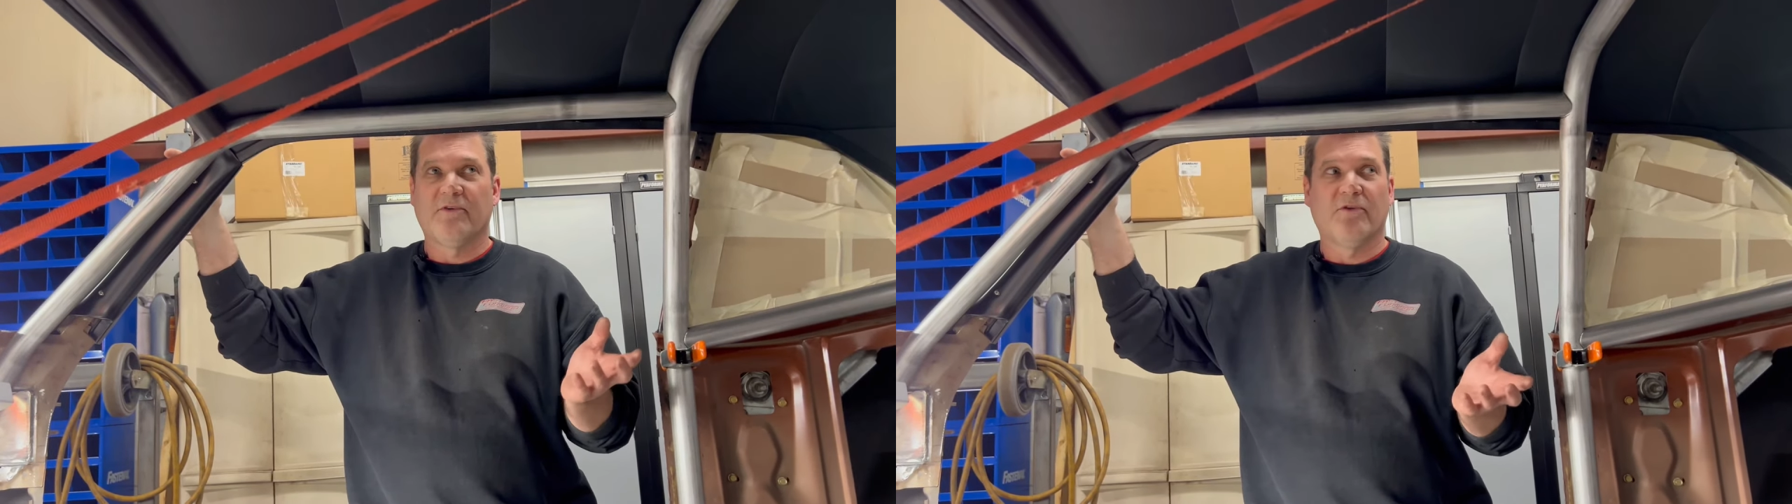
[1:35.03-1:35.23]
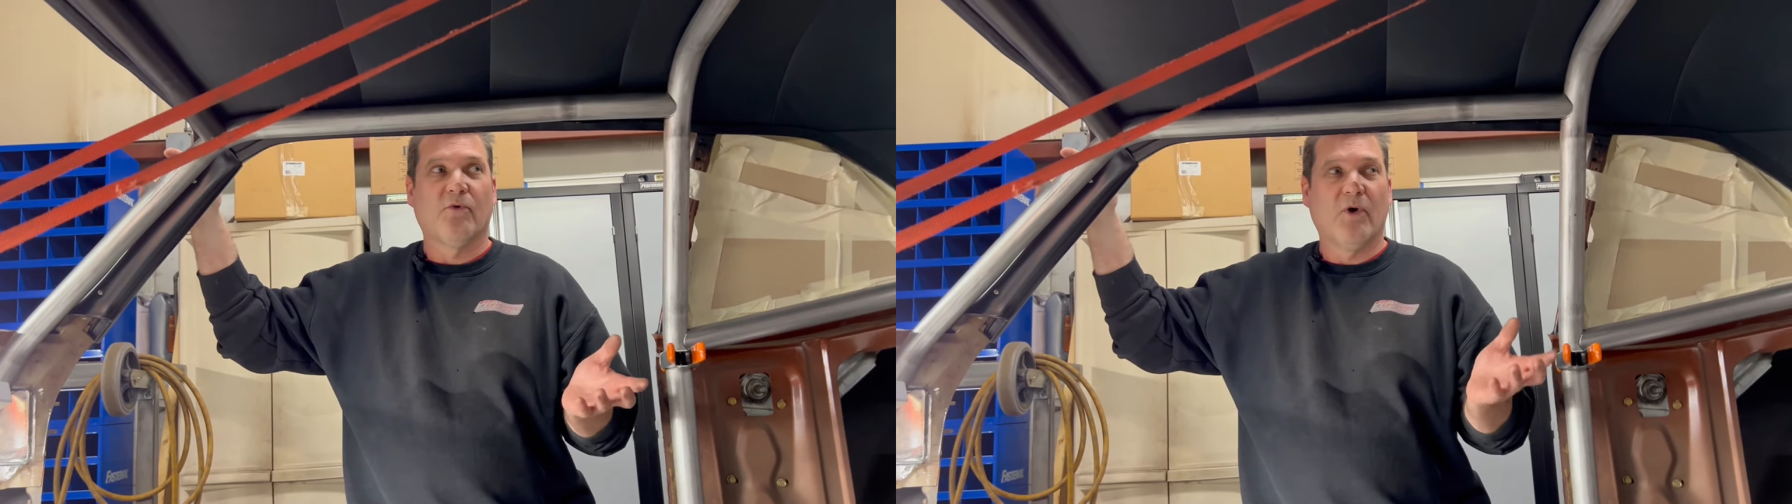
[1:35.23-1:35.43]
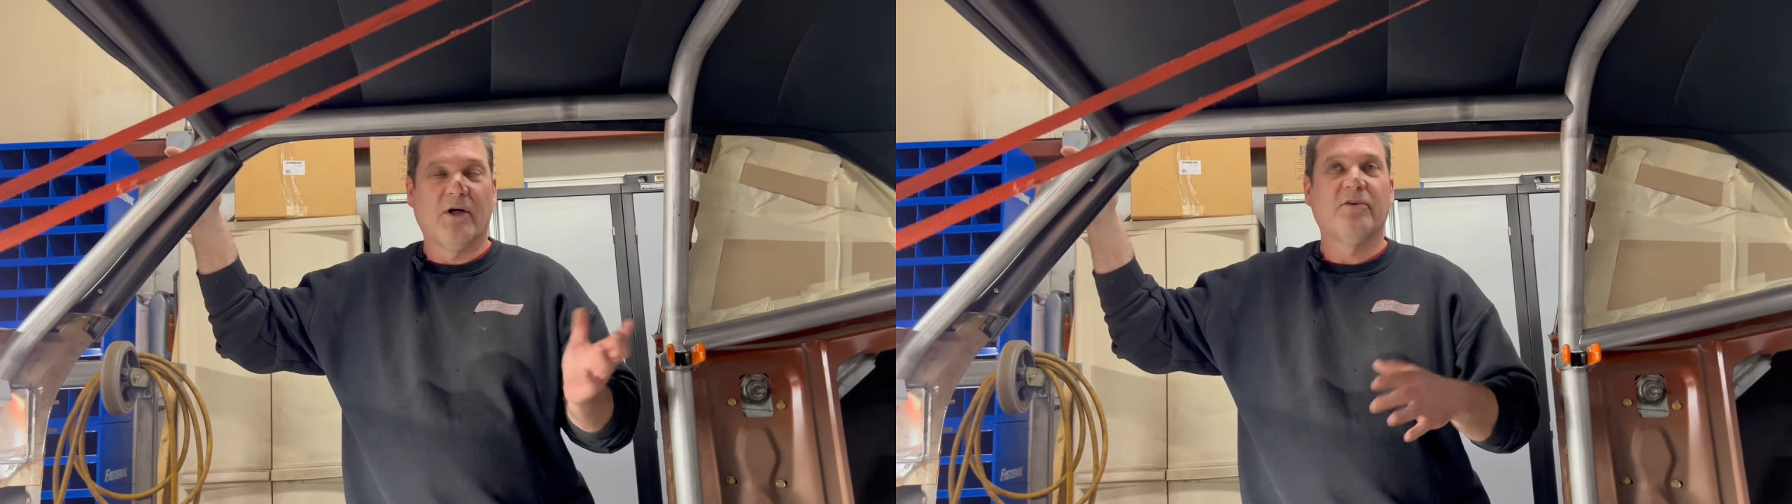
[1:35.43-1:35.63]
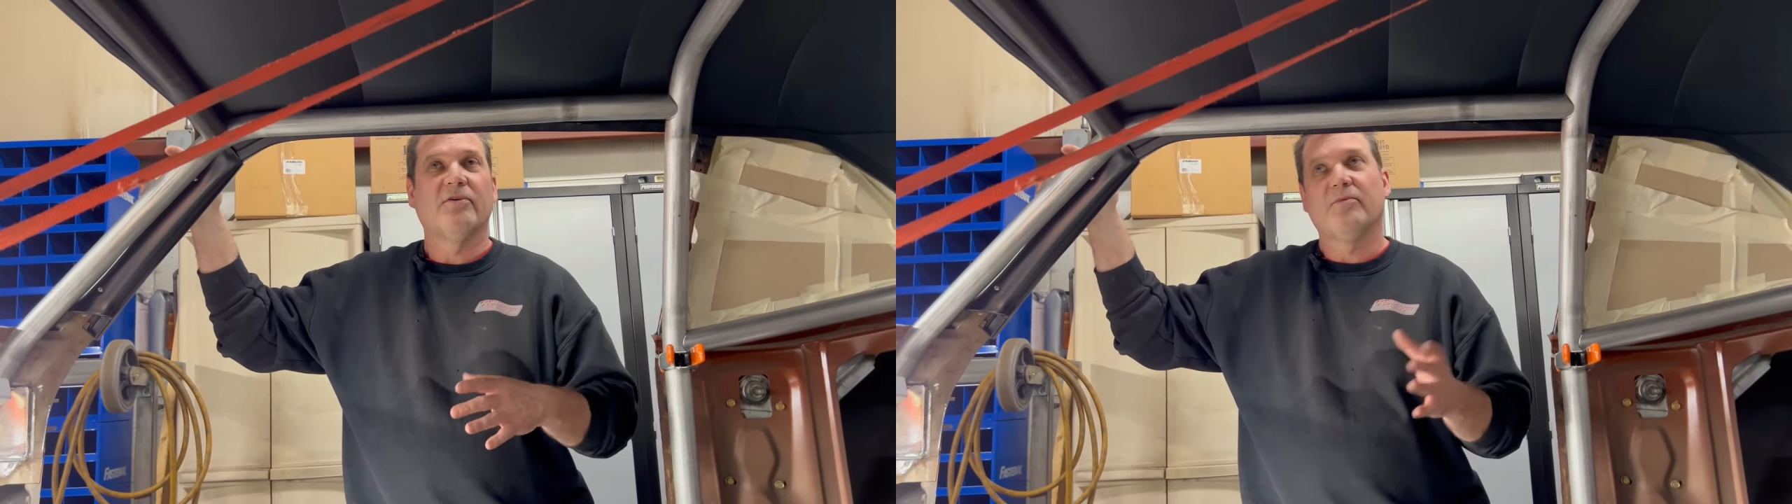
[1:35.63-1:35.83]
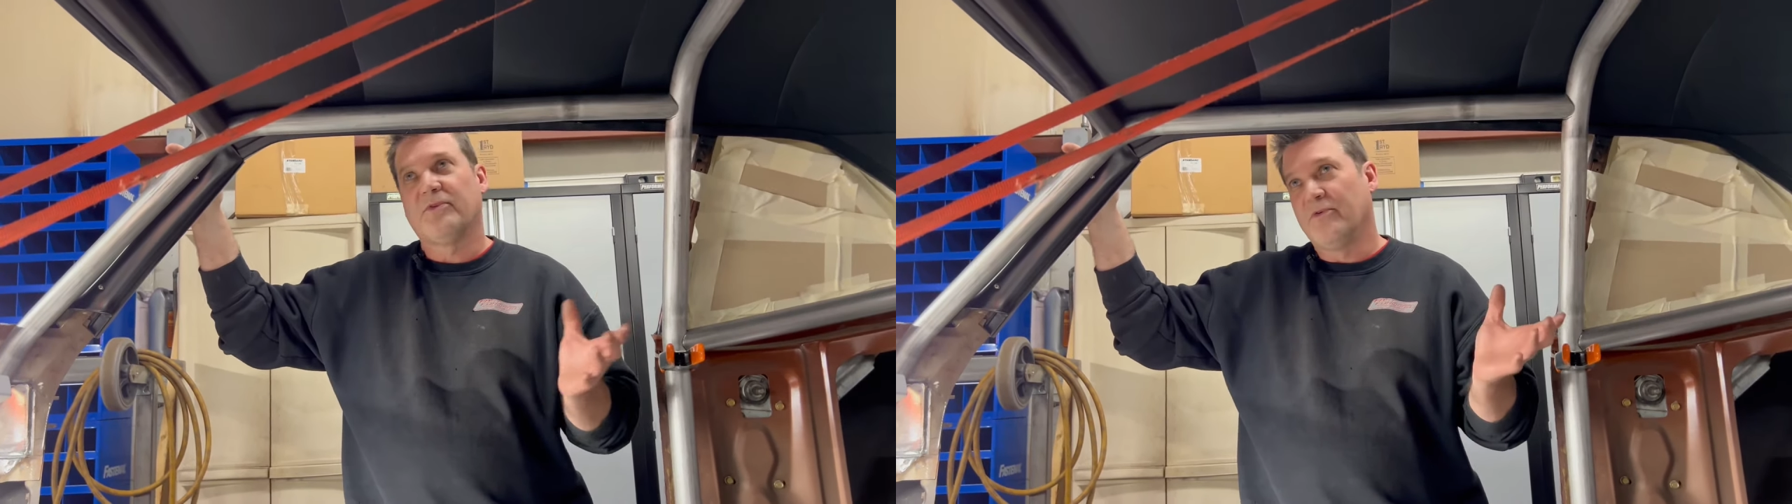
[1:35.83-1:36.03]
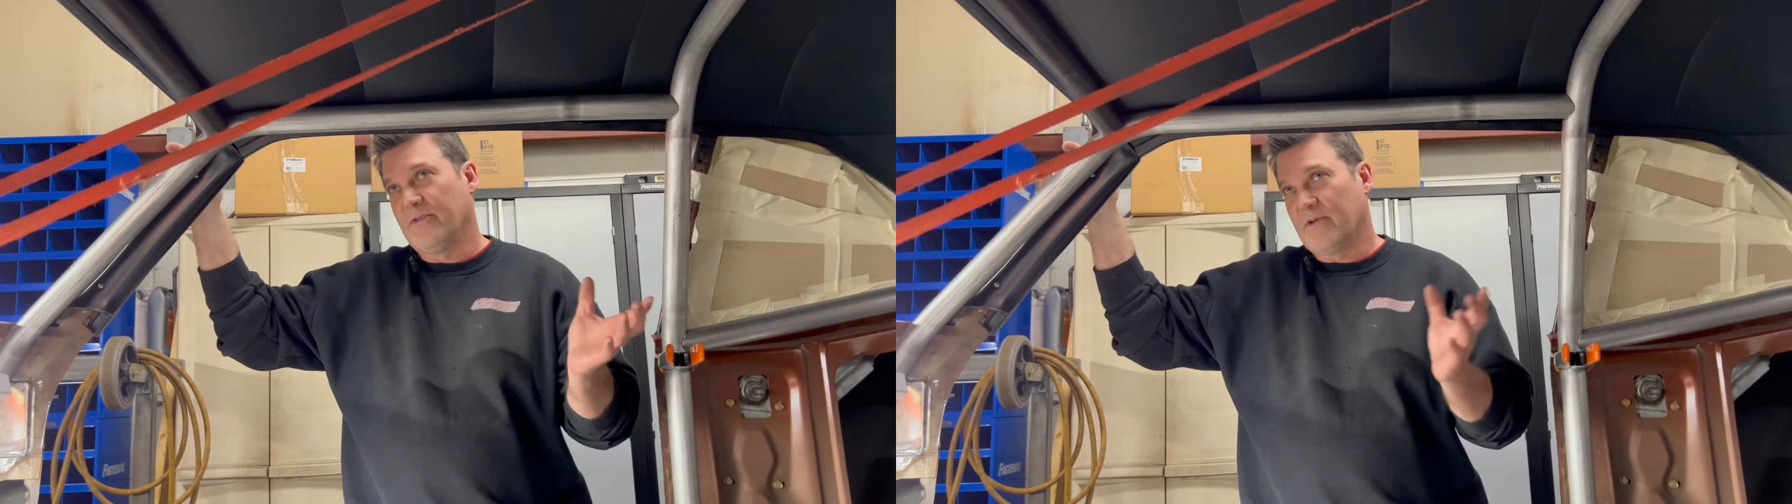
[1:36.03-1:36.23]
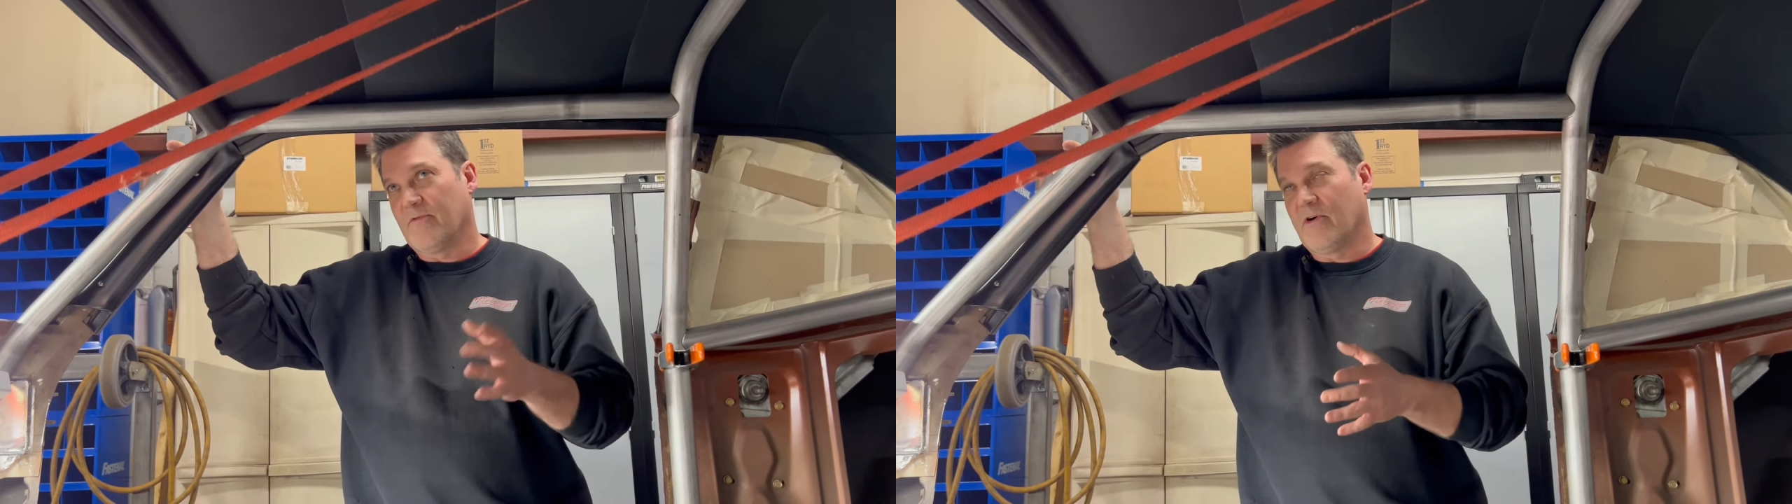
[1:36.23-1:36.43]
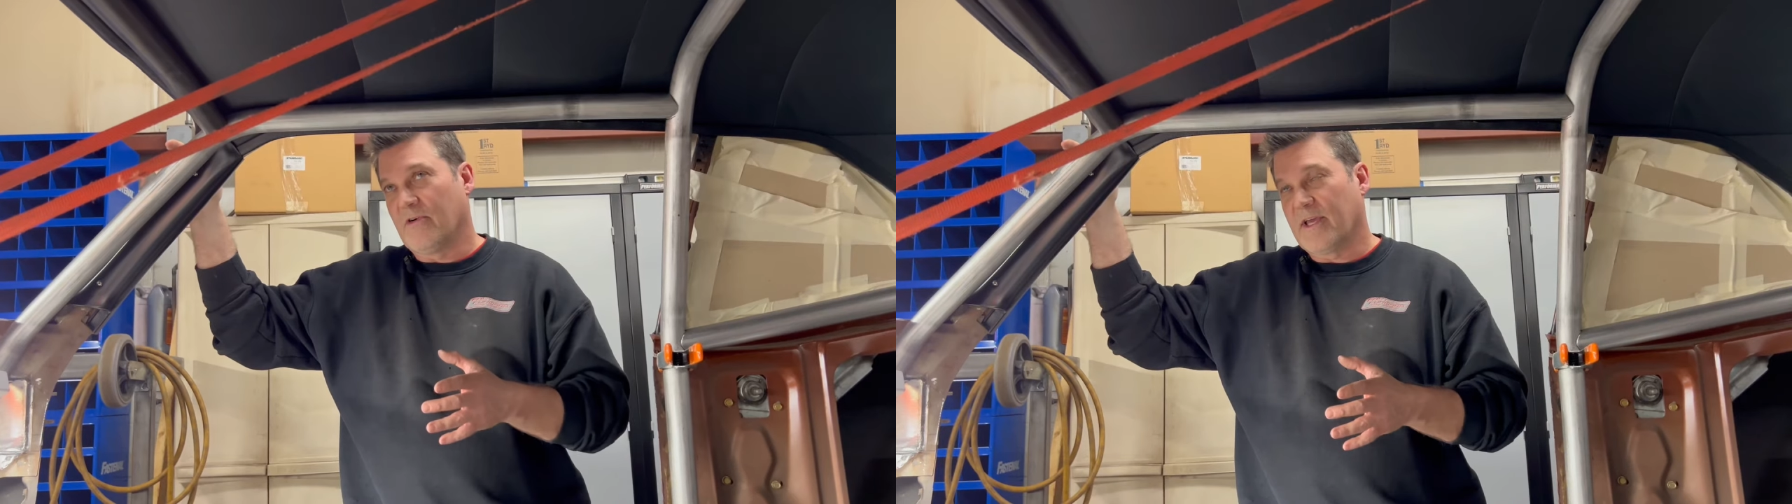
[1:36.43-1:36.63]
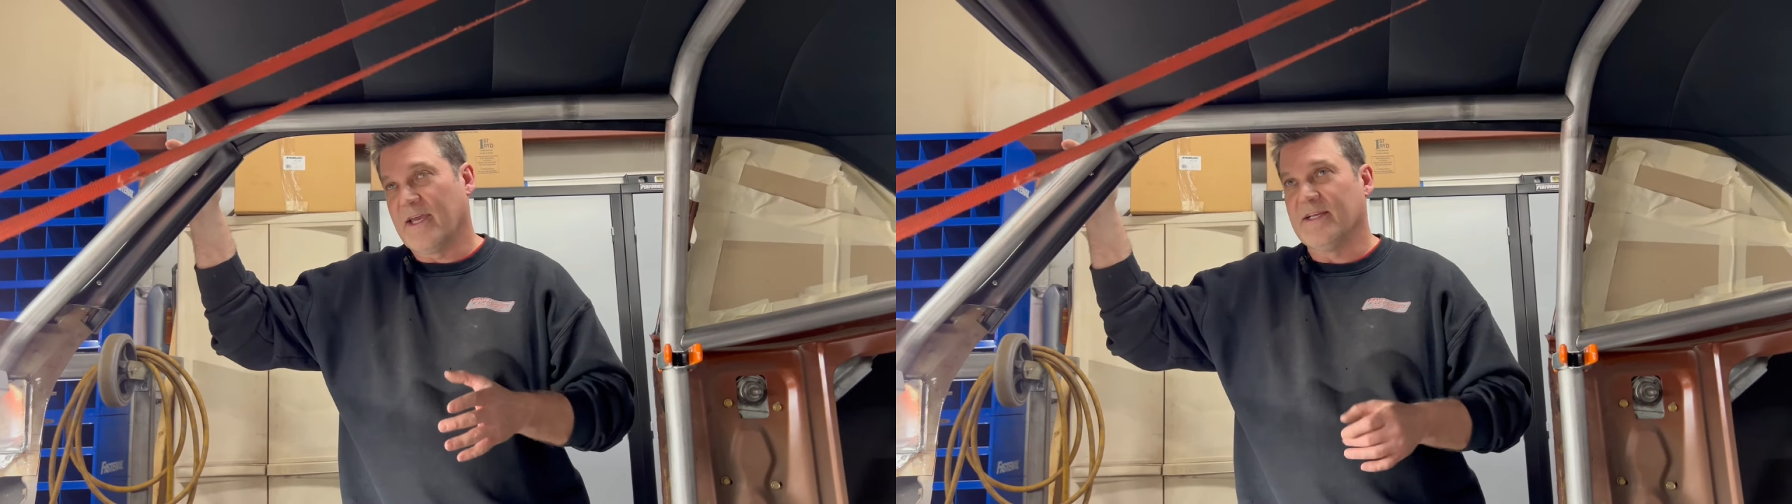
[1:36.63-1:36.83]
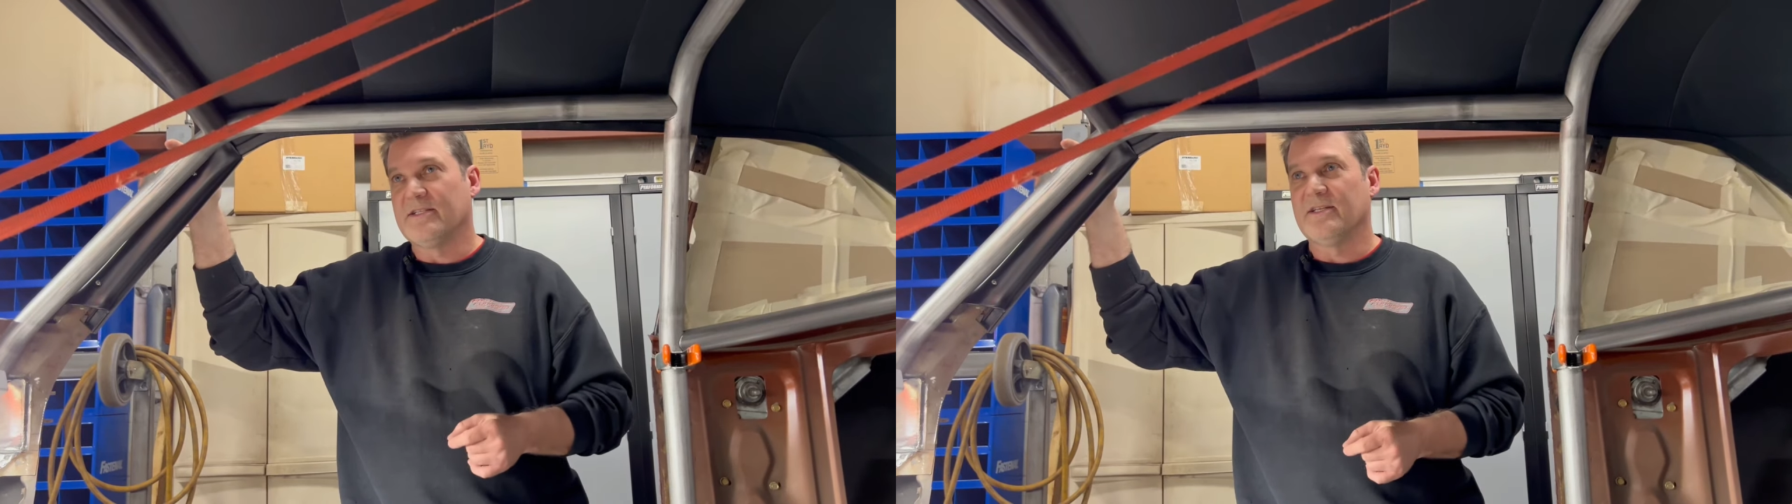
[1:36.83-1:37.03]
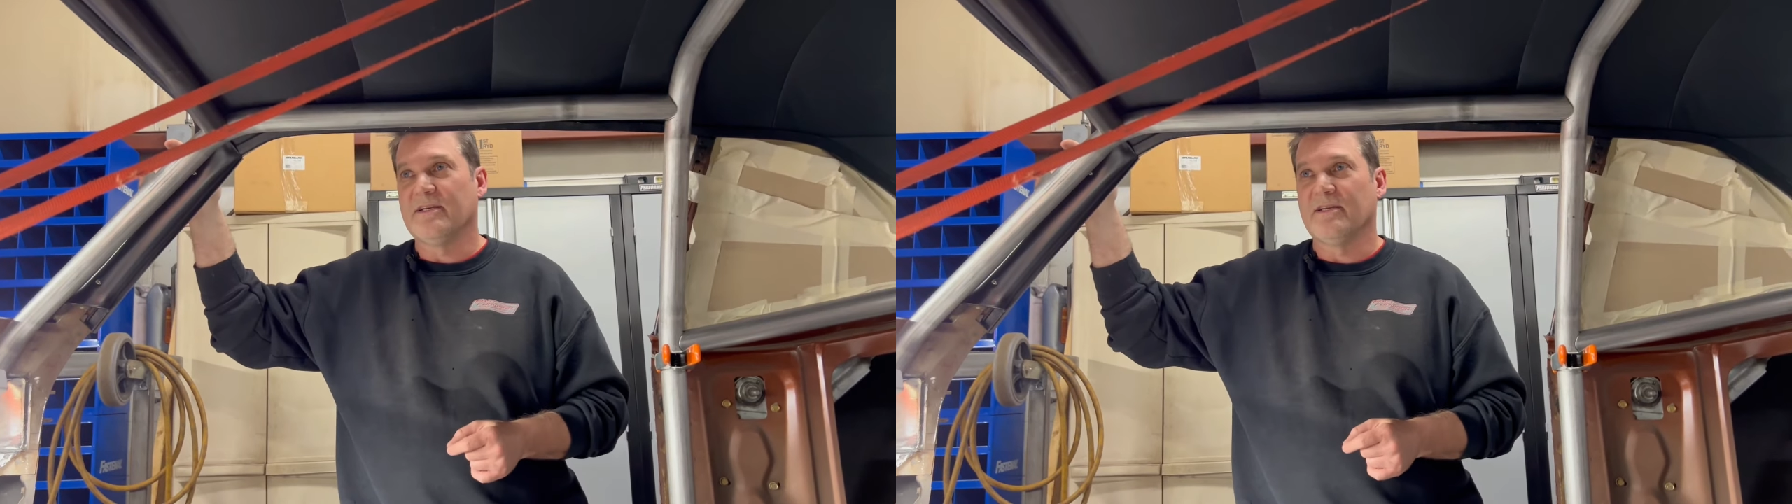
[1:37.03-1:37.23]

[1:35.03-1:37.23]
the welder doing the roll cage,